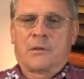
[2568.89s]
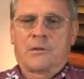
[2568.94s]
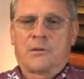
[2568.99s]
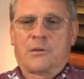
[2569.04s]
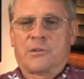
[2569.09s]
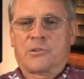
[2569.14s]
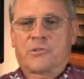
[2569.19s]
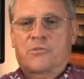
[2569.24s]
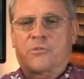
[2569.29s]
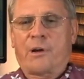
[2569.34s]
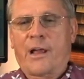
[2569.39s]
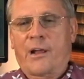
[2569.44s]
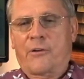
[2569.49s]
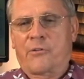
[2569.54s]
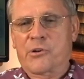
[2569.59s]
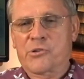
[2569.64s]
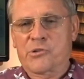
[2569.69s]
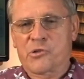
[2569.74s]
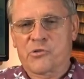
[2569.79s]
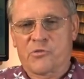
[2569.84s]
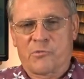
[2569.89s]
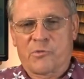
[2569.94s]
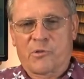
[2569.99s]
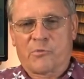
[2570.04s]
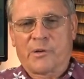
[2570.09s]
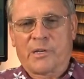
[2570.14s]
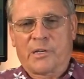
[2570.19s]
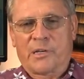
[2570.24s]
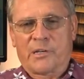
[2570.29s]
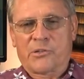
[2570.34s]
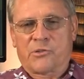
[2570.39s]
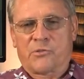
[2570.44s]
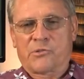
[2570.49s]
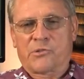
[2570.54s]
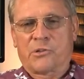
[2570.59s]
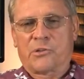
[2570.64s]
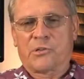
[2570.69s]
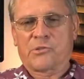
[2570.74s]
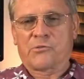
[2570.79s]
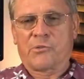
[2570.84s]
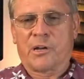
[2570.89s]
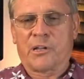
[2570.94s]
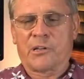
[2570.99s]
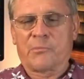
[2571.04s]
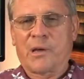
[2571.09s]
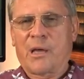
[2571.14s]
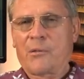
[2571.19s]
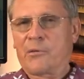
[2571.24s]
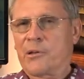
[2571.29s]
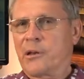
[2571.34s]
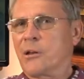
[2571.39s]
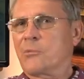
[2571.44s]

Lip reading: To distract Christians from the real issues, to discredit the Bible.